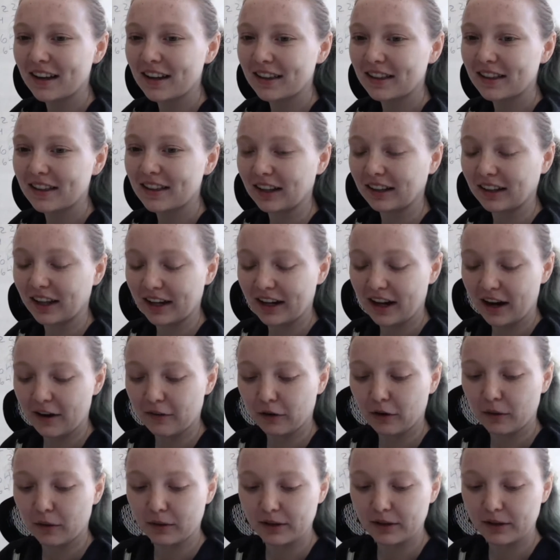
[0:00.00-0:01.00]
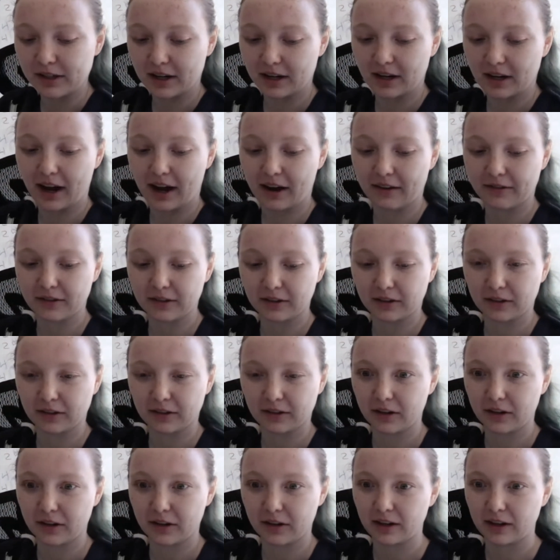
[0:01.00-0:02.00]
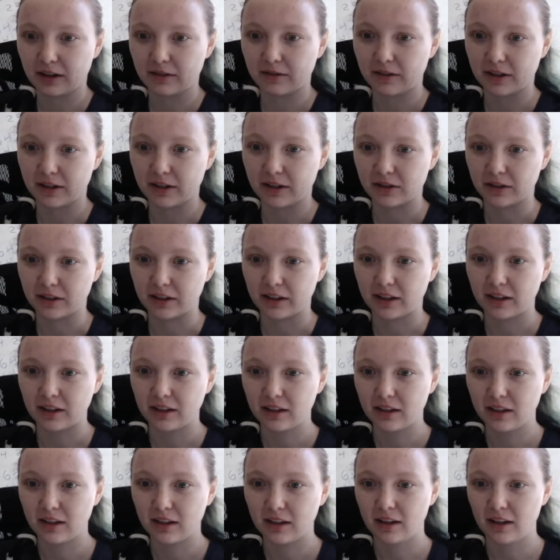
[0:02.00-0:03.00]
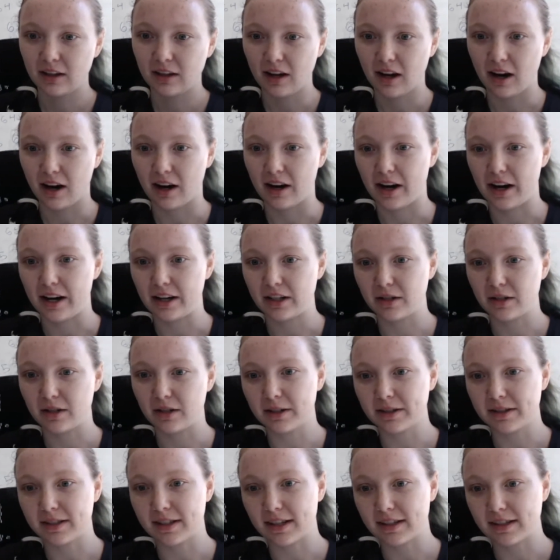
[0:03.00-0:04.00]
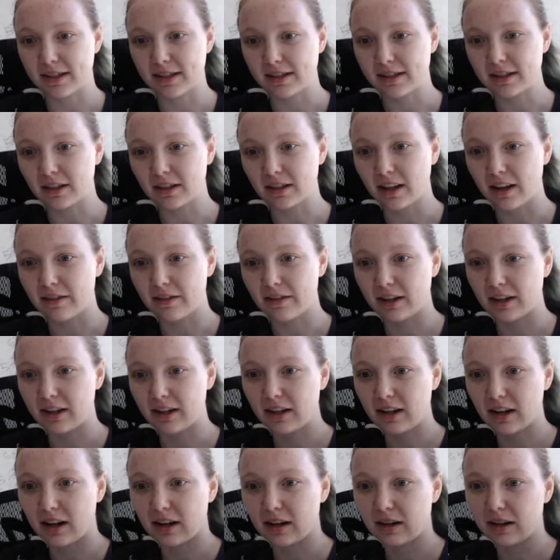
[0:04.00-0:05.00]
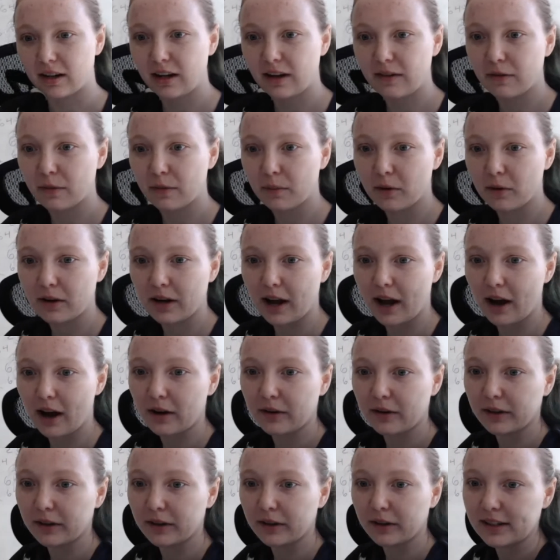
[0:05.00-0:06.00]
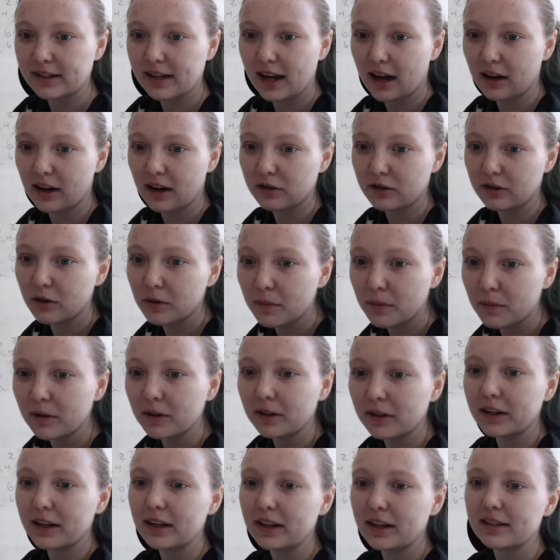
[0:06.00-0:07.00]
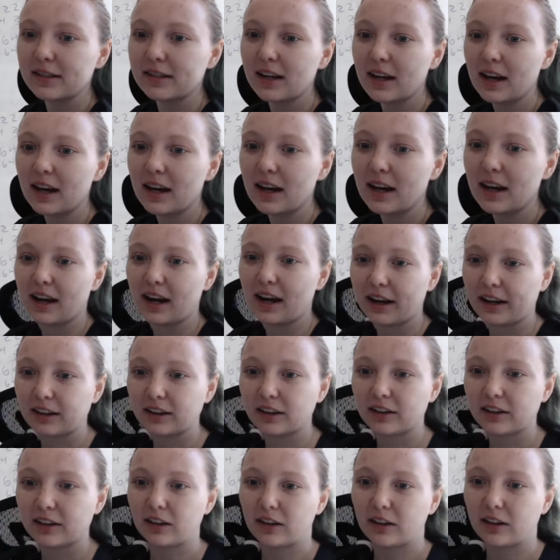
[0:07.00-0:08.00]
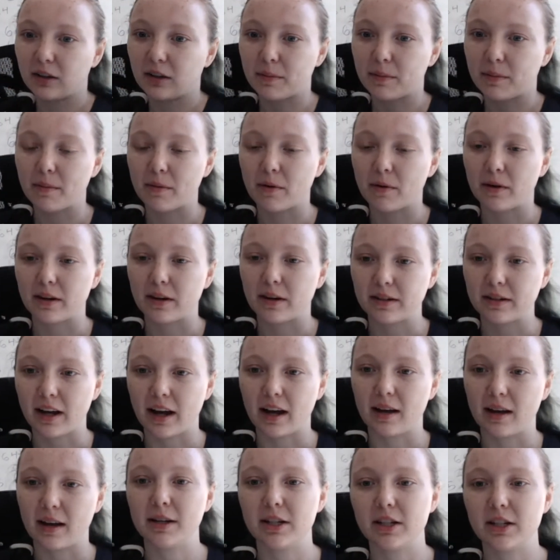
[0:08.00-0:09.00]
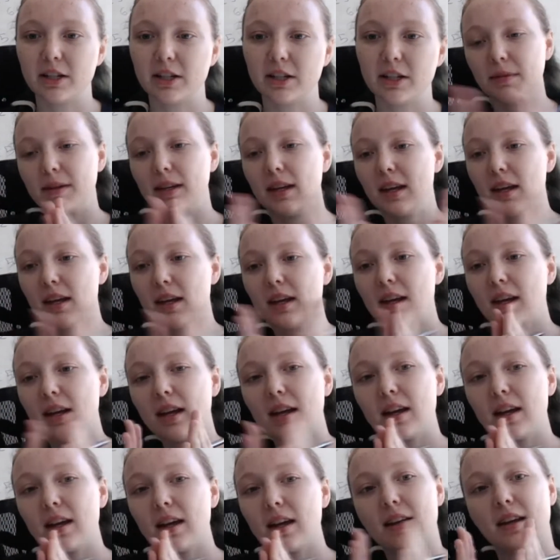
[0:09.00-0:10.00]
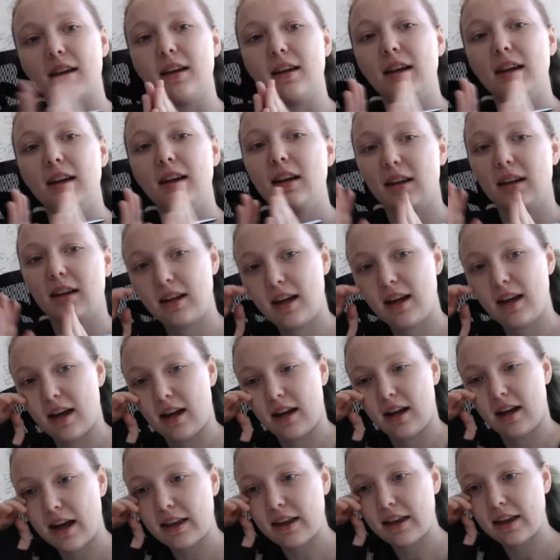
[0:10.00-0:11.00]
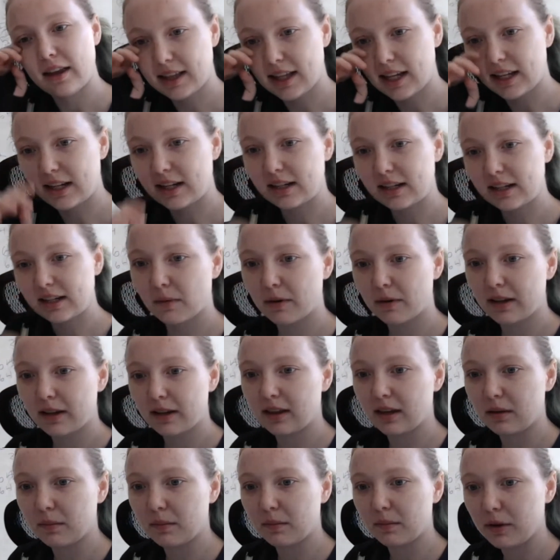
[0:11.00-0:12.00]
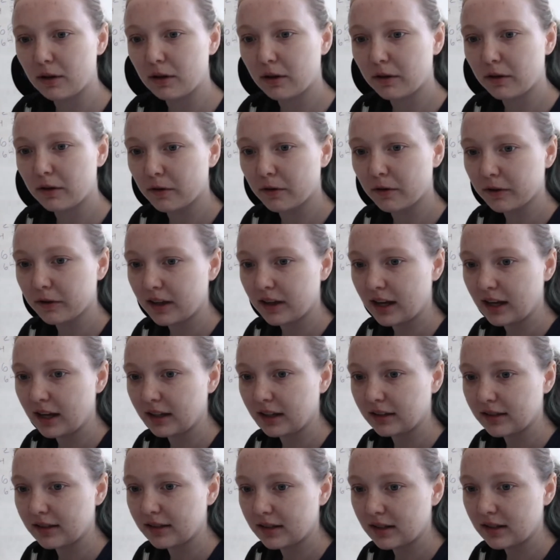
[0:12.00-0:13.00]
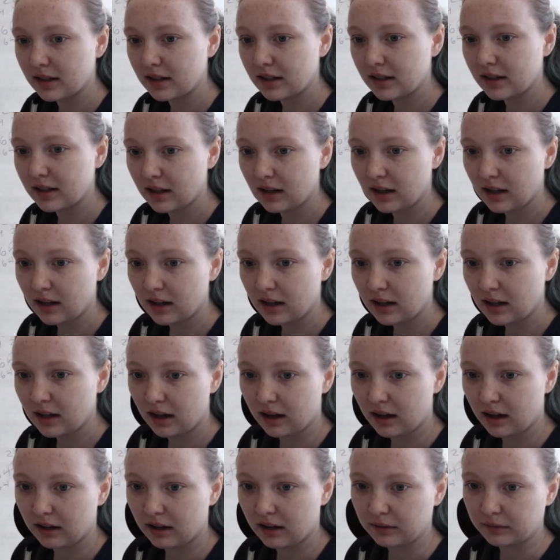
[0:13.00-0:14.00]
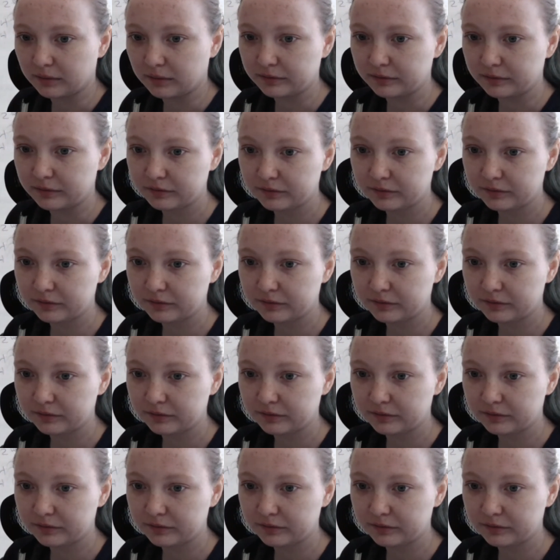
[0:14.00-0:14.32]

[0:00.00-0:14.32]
that like everyone's going to have to learn coding eventually. All right, Jamila says, I still love it. Even more now, I realize how doable it is, and I can learn a little bit more in time each step. Yeah, yeah, I think that is one of the beautiful things about